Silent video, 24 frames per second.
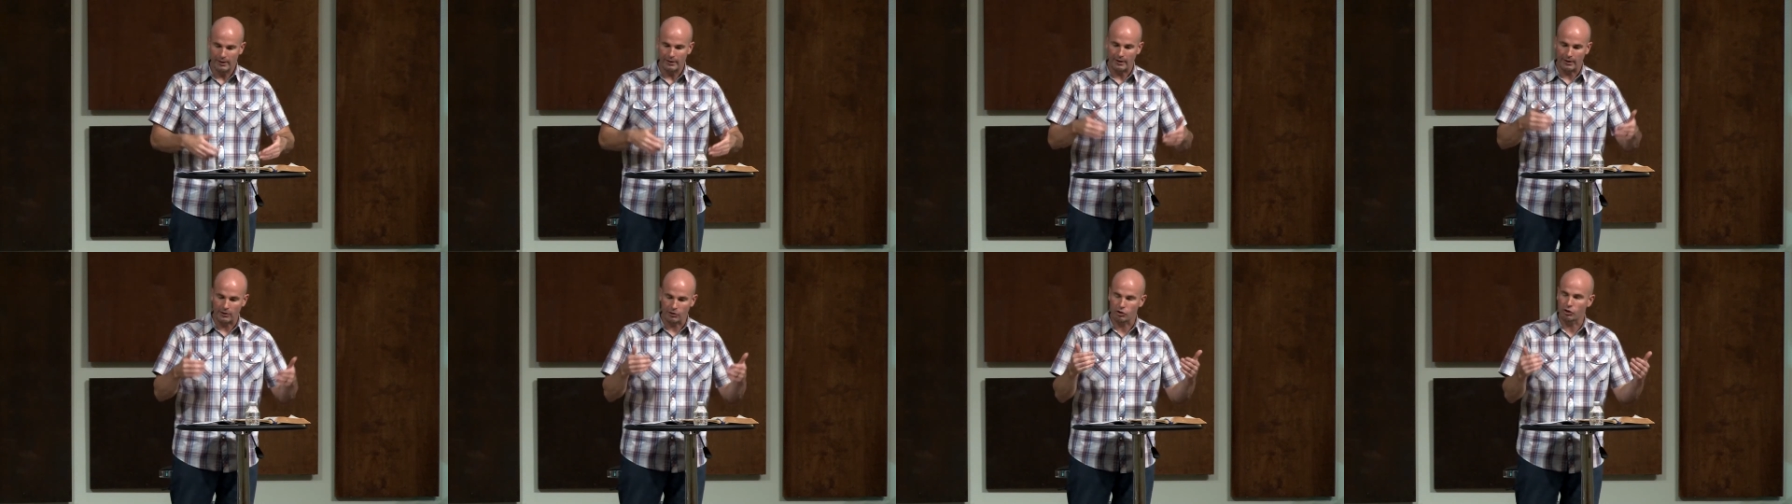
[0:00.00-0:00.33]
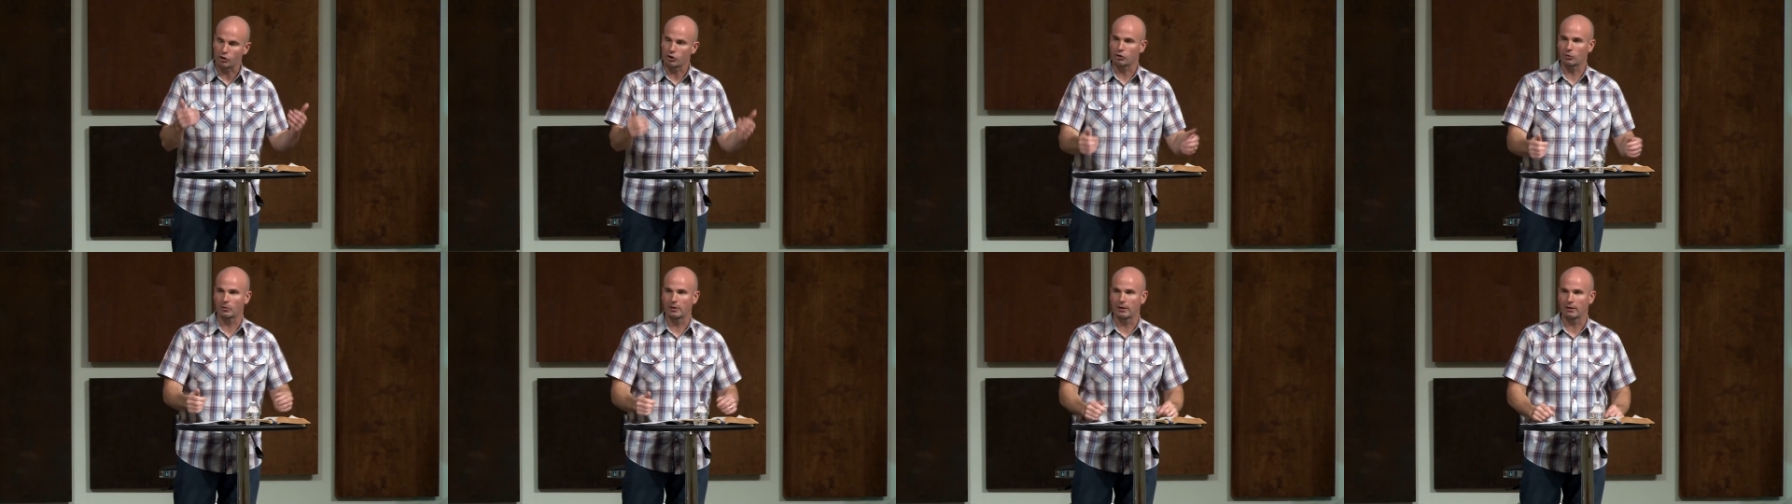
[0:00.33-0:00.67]
and
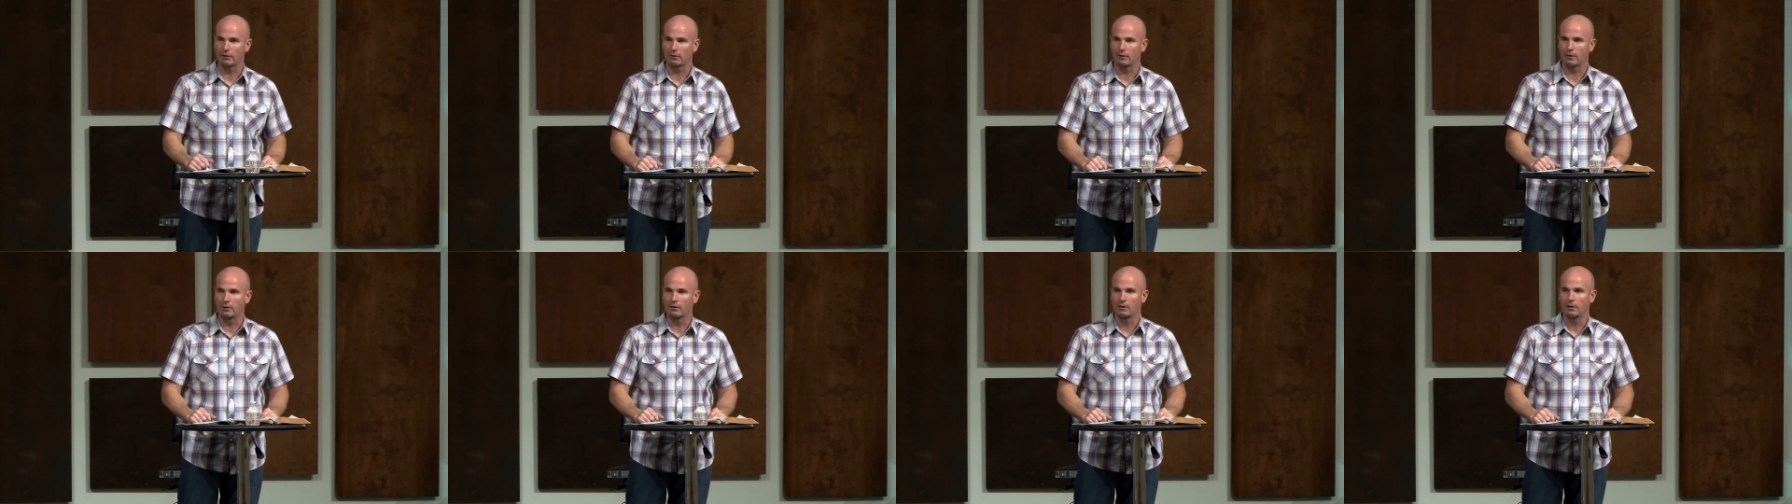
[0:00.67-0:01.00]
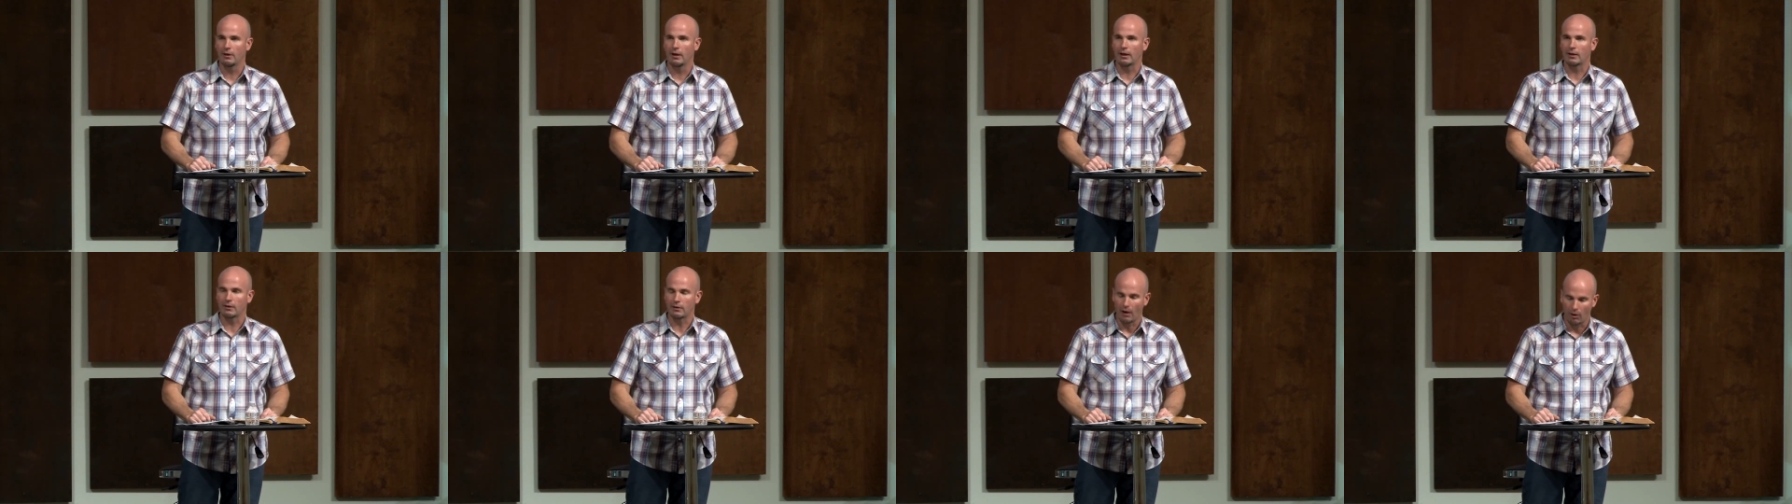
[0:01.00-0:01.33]
strengthen
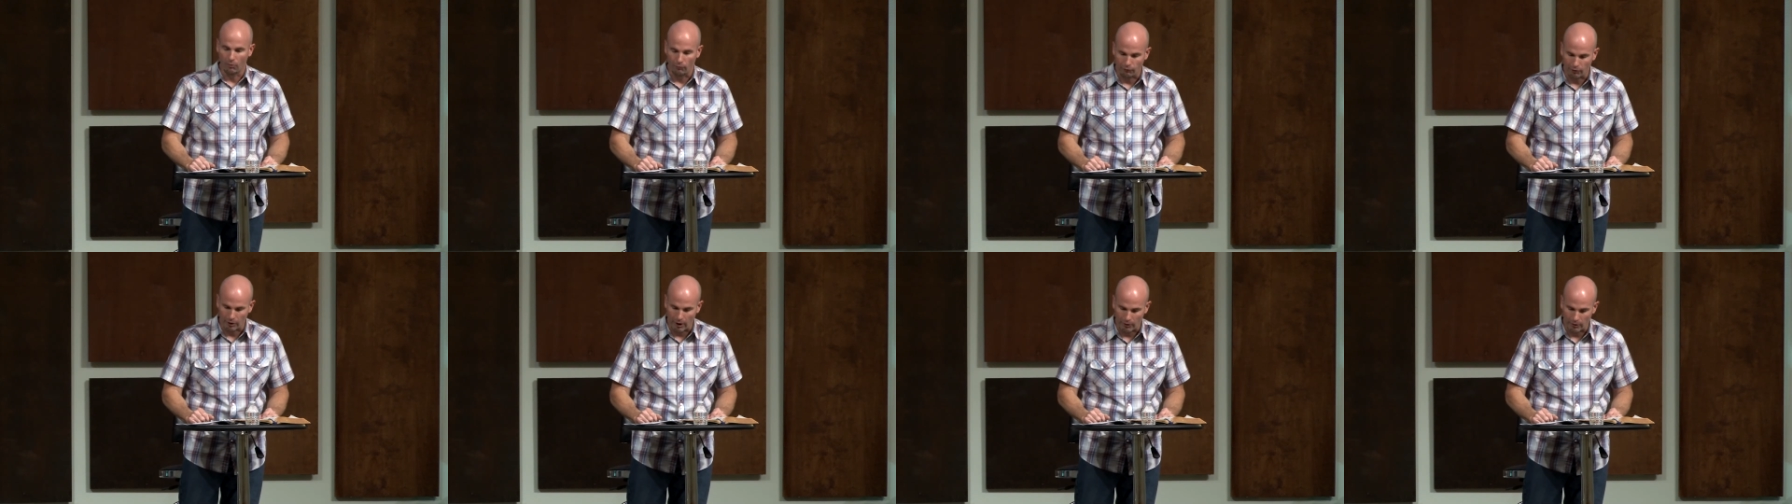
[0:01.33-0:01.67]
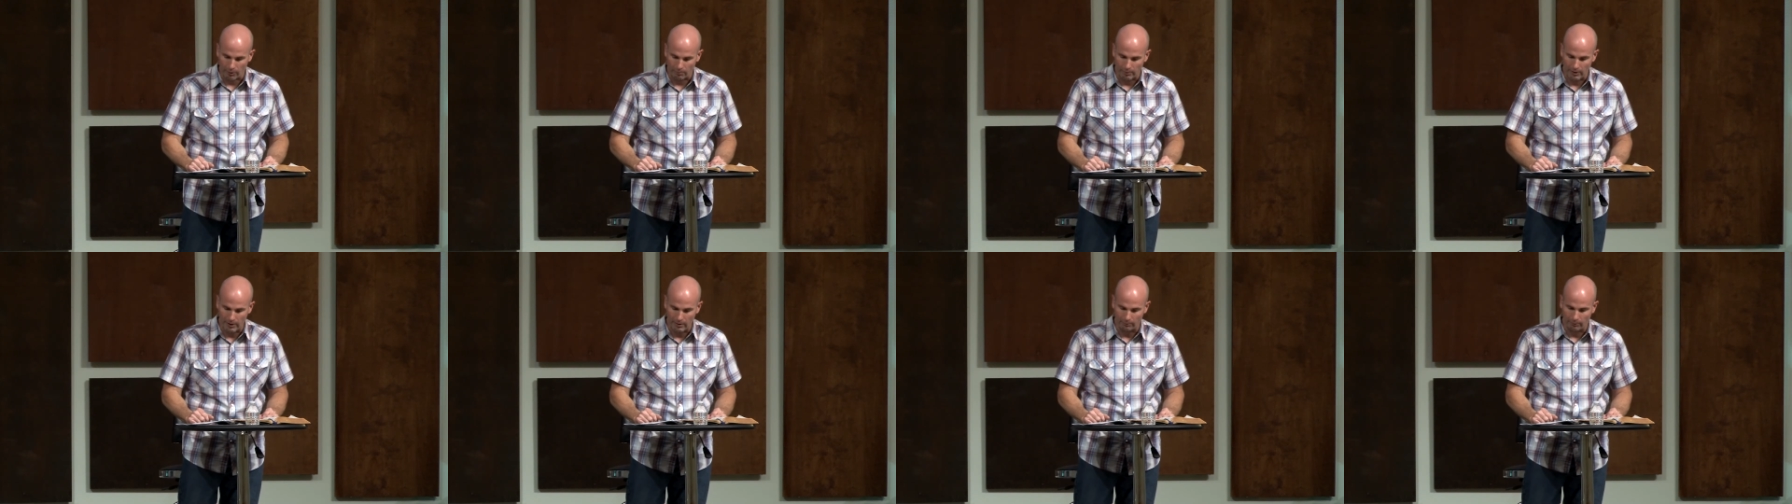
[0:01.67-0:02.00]
and comfort
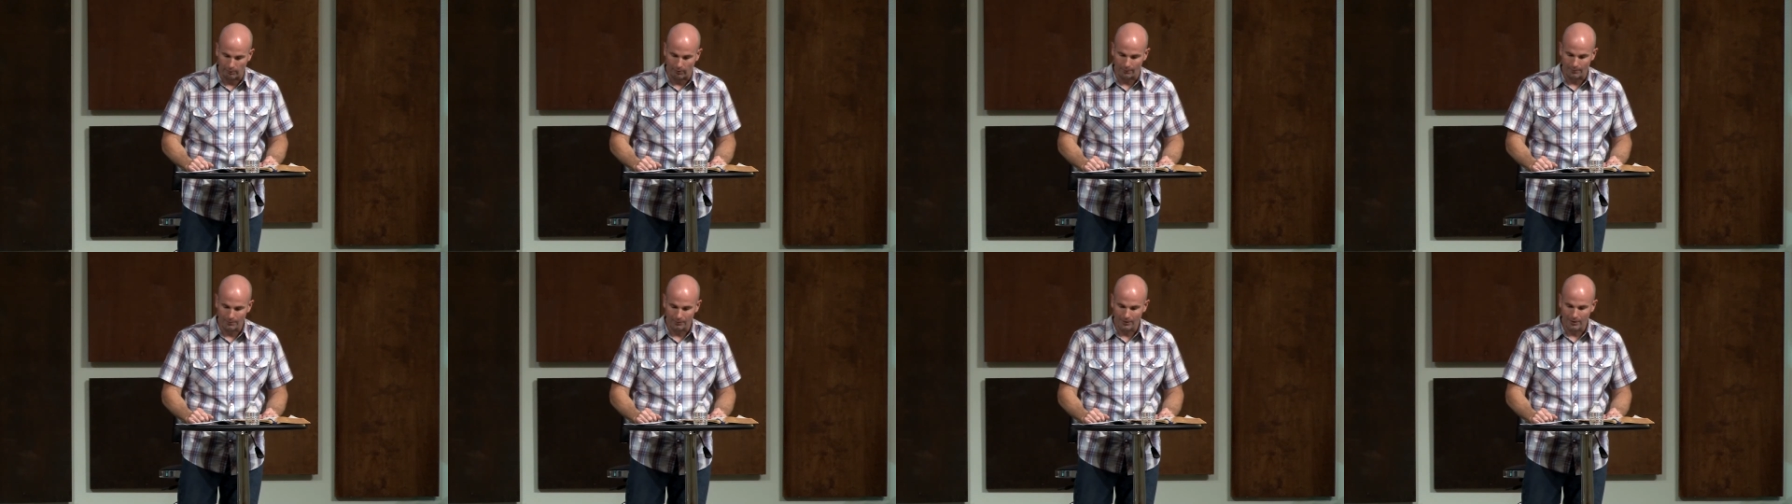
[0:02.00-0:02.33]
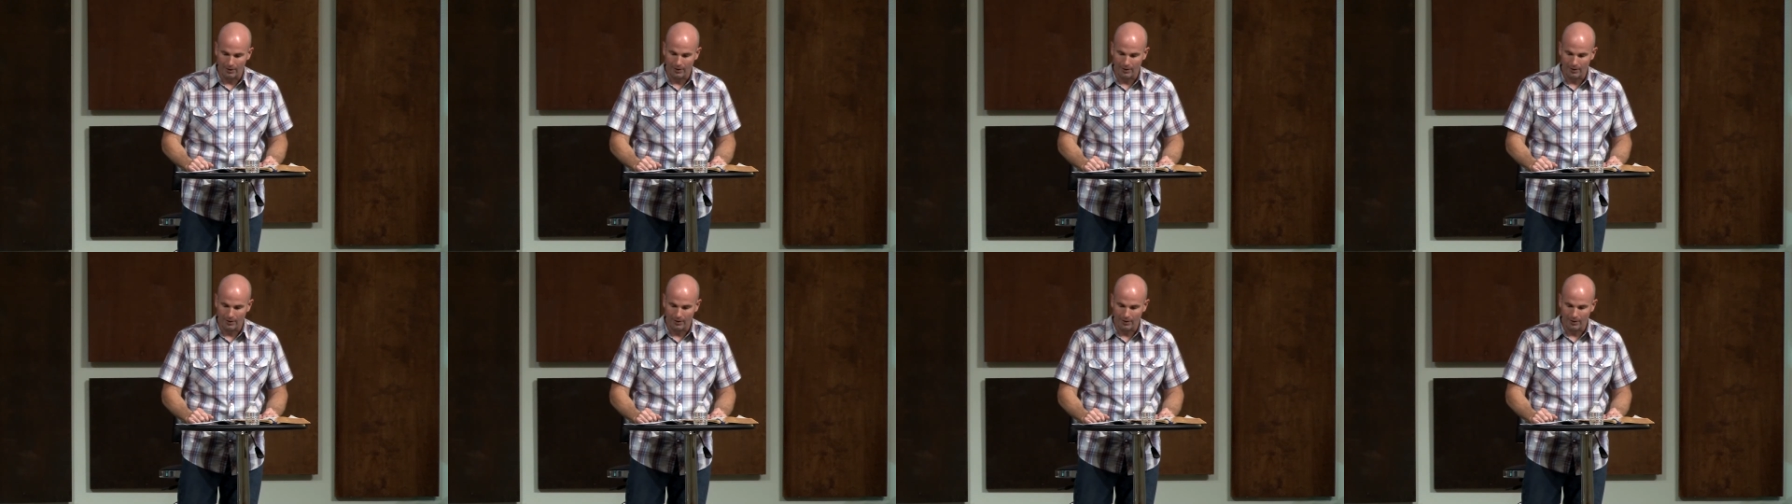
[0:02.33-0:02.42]
other people